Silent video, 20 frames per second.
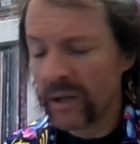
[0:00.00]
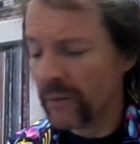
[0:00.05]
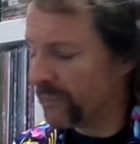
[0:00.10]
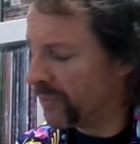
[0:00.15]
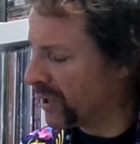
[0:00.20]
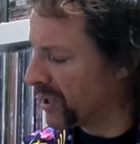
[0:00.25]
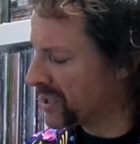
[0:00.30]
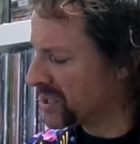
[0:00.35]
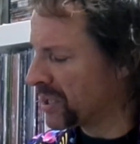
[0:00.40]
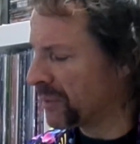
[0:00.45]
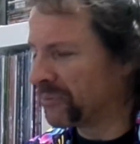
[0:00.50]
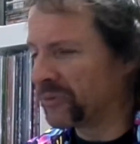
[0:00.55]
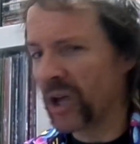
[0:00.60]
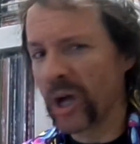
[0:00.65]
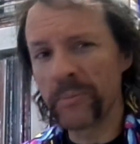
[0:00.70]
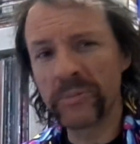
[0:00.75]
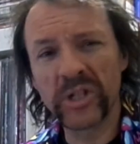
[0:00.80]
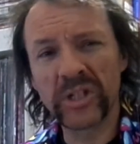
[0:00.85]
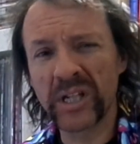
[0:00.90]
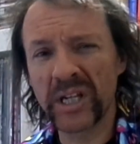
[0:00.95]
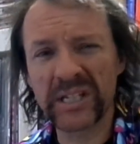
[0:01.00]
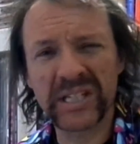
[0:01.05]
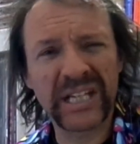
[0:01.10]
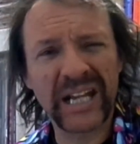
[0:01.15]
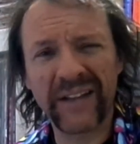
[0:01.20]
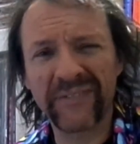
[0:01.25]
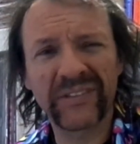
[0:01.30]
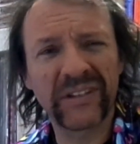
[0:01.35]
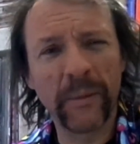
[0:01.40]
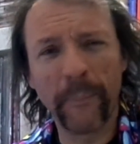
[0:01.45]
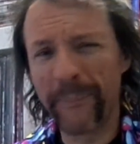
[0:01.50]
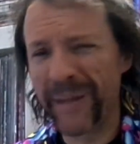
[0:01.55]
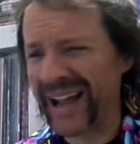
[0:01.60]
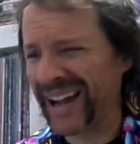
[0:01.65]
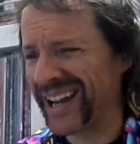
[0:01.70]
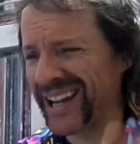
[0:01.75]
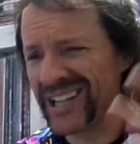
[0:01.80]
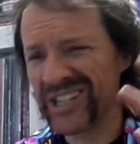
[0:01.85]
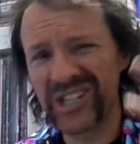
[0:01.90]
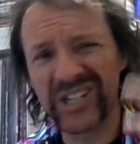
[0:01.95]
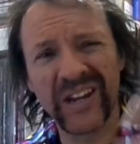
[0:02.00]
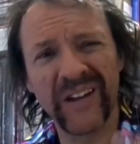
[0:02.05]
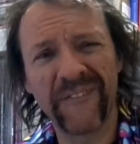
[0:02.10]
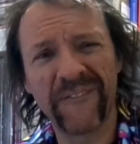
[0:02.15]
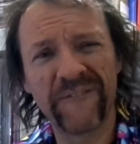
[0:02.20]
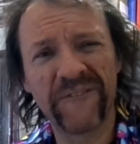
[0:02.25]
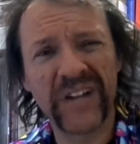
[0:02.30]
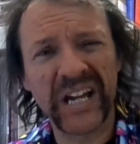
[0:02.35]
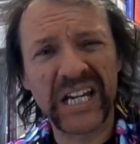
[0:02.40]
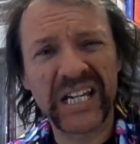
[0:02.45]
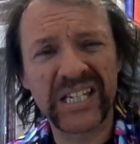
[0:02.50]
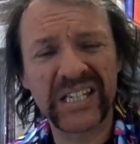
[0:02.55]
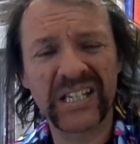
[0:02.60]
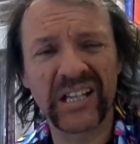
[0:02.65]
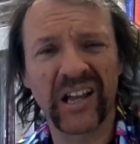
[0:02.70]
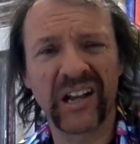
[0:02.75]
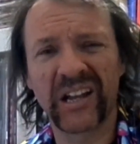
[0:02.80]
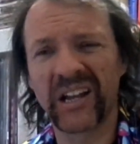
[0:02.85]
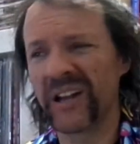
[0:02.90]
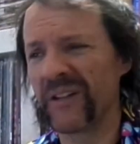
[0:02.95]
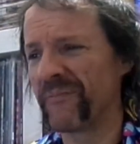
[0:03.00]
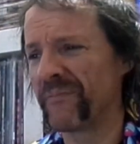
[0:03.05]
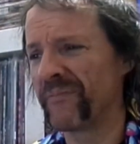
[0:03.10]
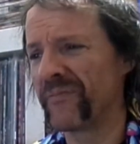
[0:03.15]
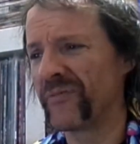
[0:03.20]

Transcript: but sometimes it doesn't have to bang into your face like a